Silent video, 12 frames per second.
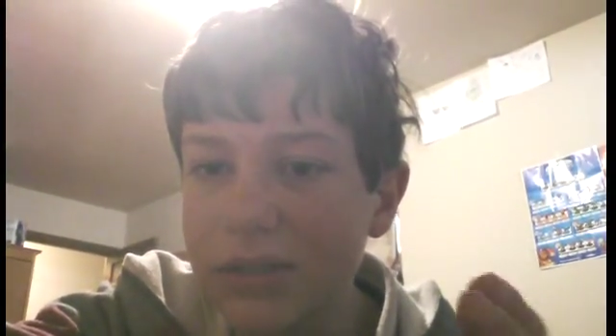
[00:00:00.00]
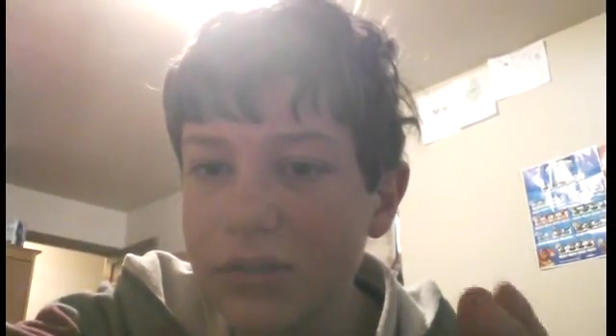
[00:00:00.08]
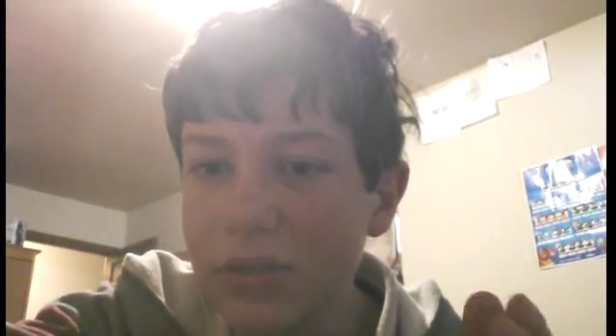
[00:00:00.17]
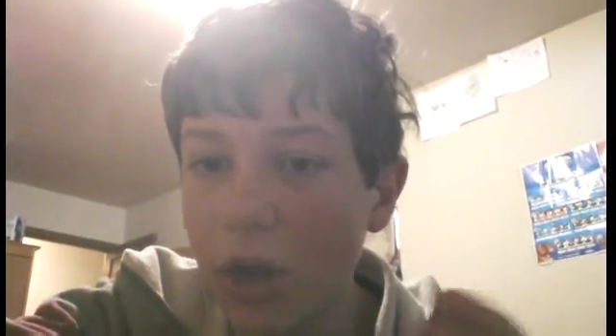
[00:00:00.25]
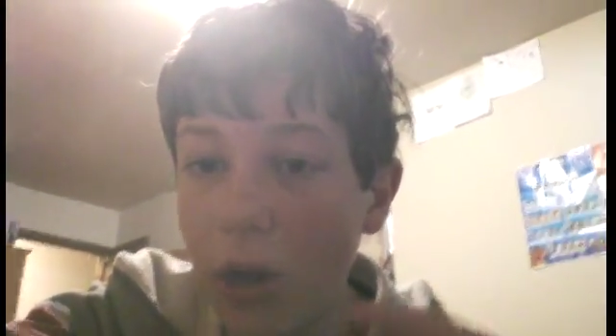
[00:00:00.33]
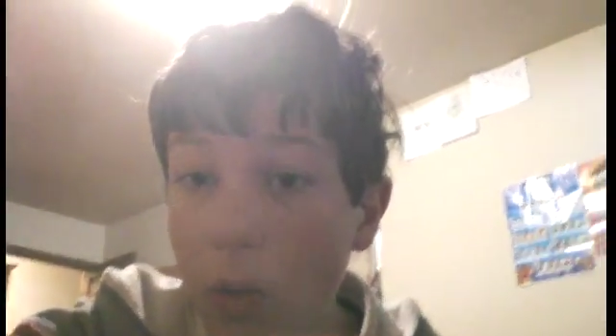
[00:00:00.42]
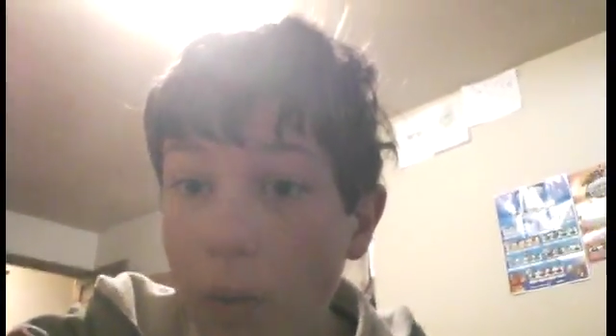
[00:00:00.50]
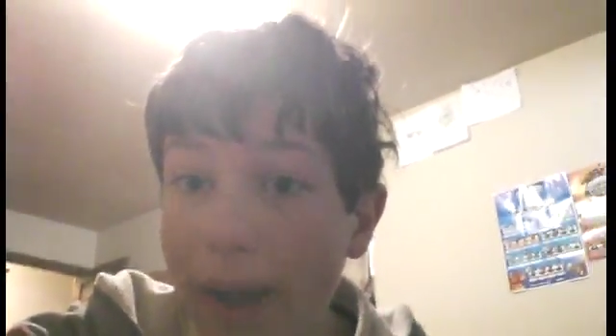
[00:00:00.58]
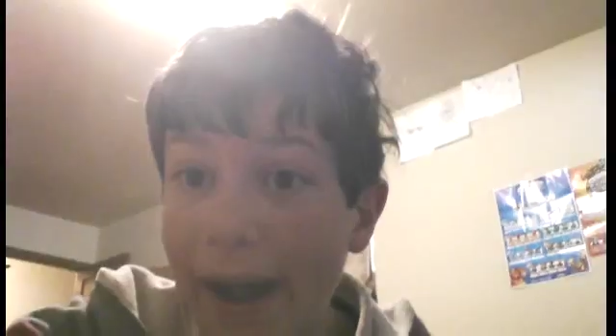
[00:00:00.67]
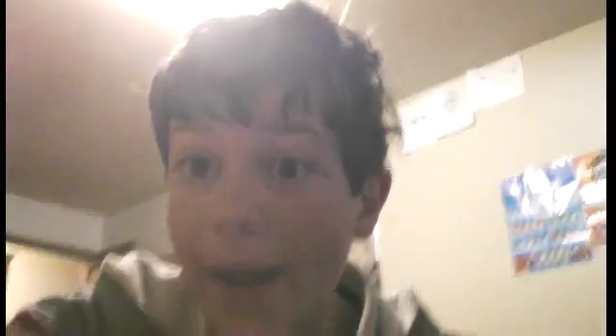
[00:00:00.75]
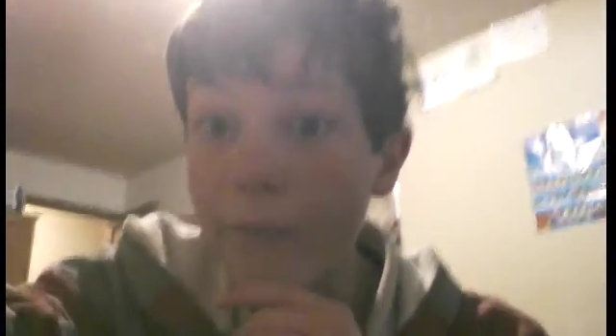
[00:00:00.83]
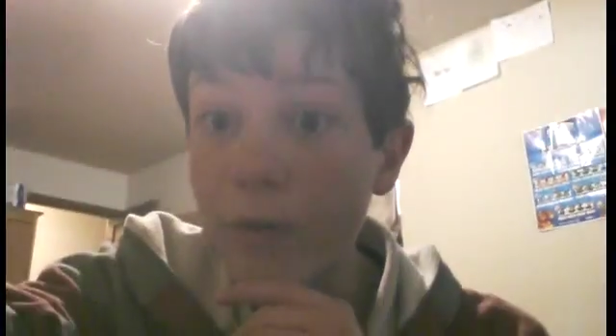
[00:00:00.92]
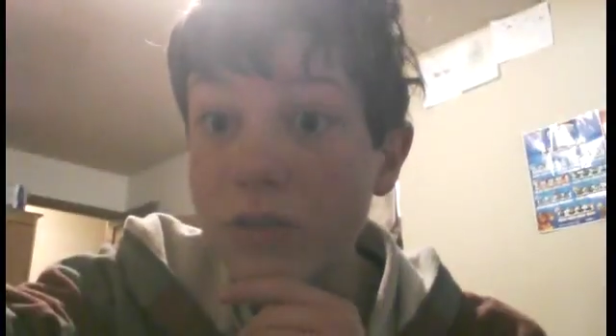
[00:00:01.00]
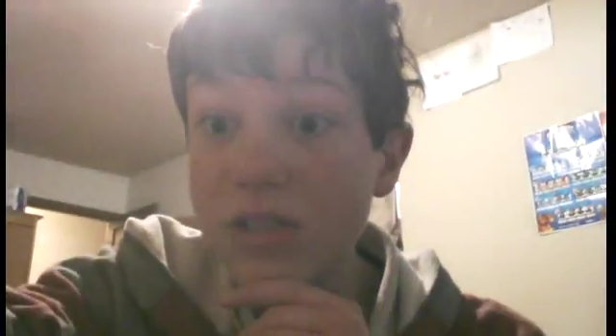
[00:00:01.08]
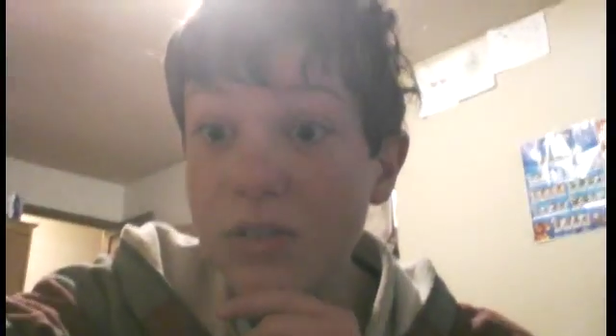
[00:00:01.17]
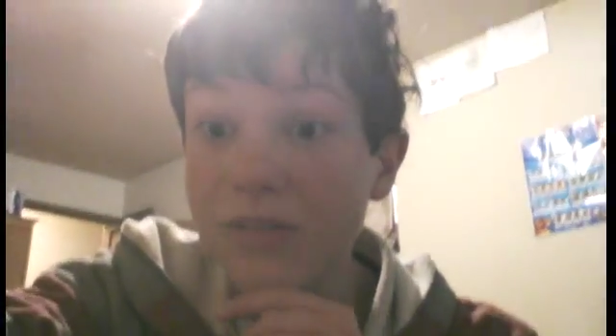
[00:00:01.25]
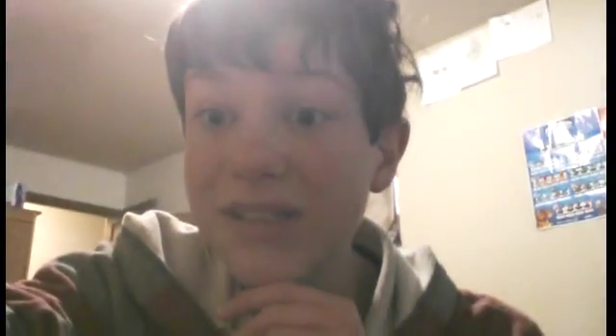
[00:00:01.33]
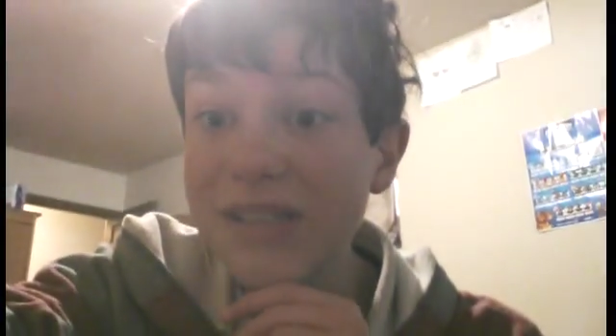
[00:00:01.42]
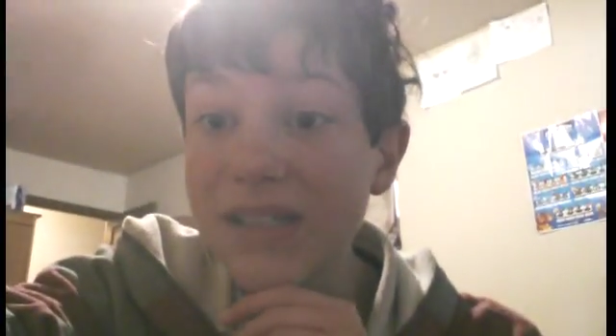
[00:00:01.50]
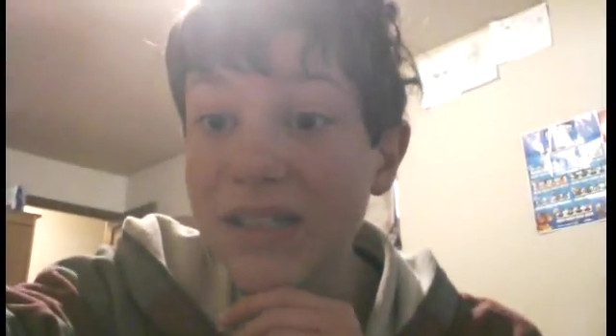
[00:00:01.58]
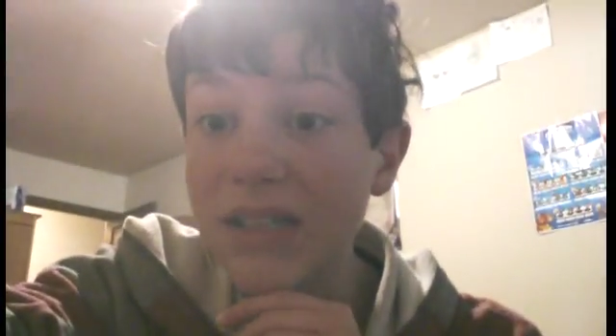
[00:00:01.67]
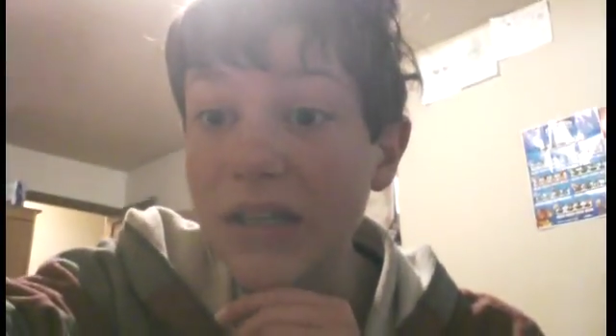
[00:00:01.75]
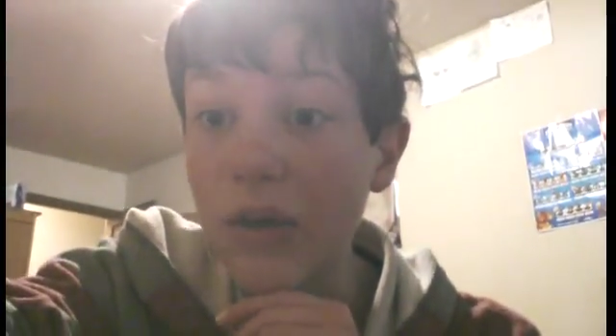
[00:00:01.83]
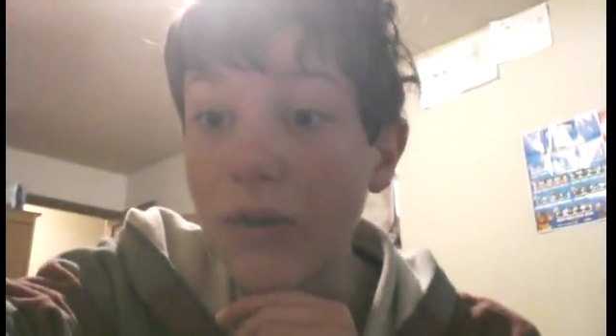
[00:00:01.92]
Oh wow, so this thing
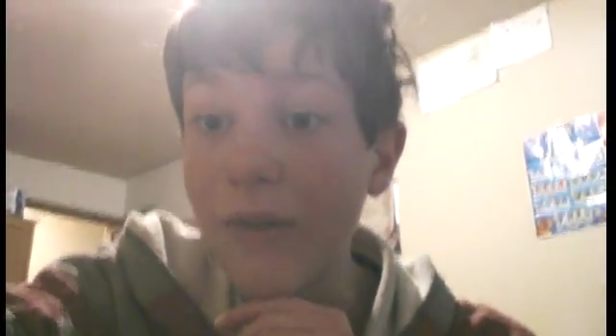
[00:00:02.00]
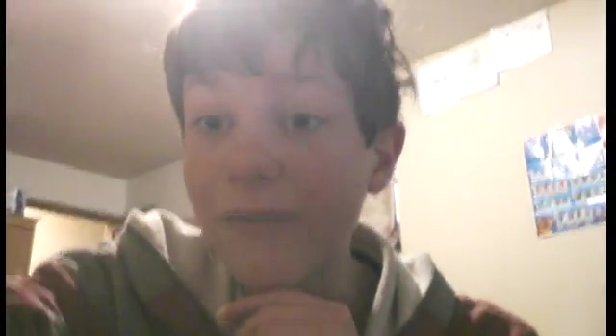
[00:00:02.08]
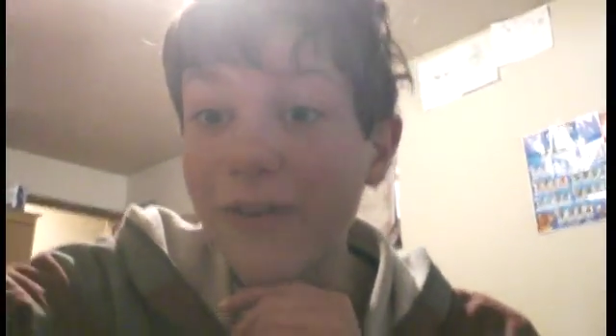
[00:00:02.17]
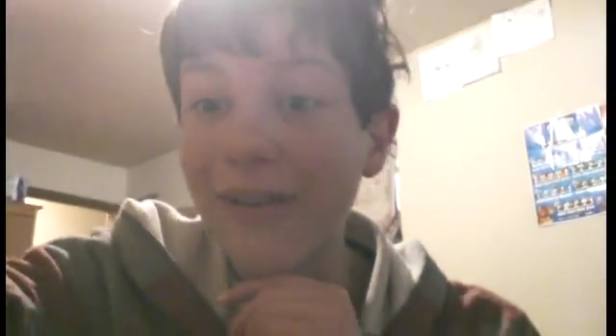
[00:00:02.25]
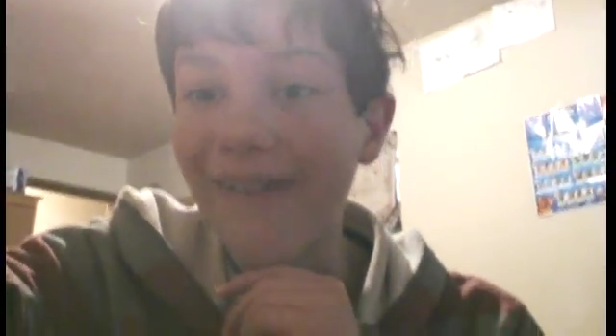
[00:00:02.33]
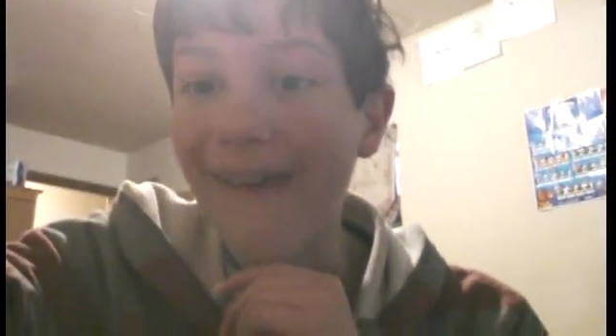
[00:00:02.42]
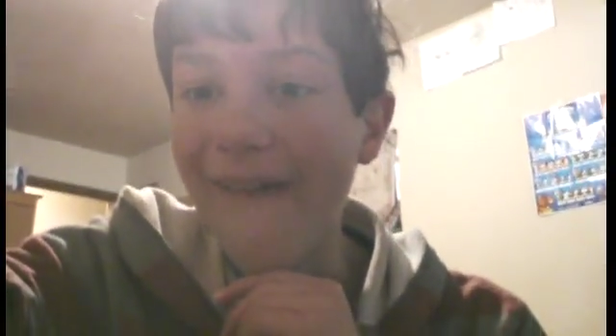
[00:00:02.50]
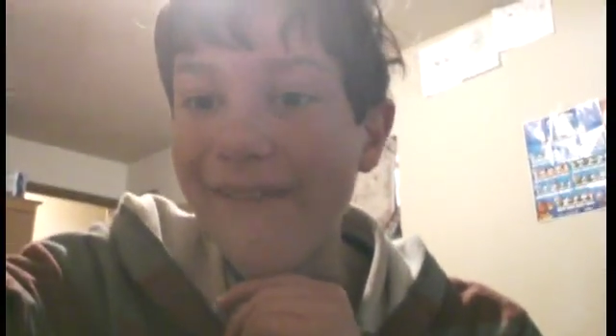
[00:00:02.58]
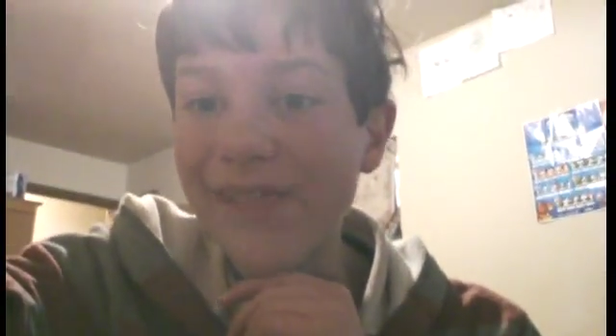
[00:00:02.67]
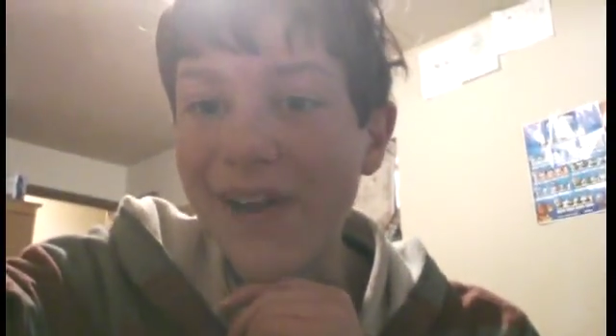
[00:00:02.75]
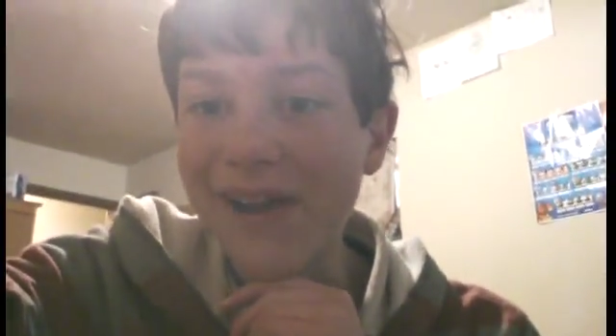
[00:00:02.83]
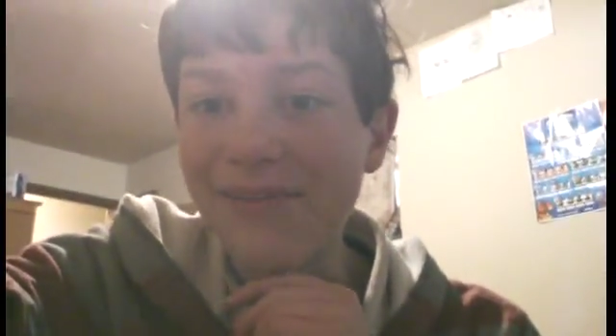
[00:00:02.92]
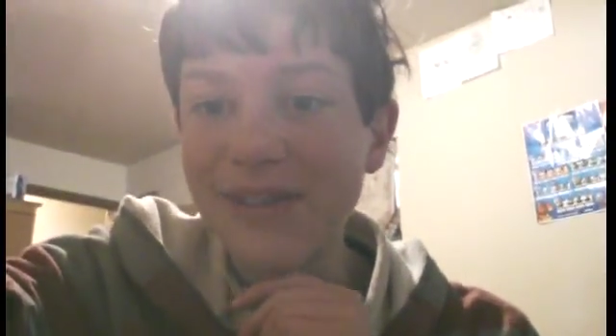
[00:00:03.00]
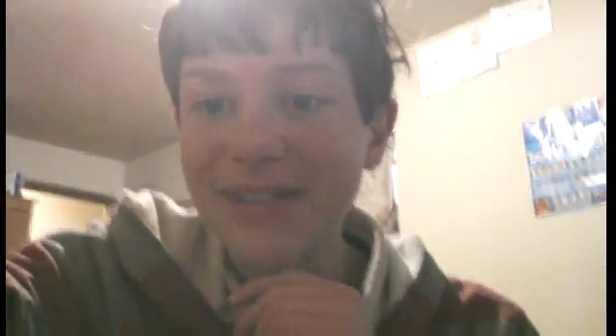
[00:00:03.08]
can go on for a long time.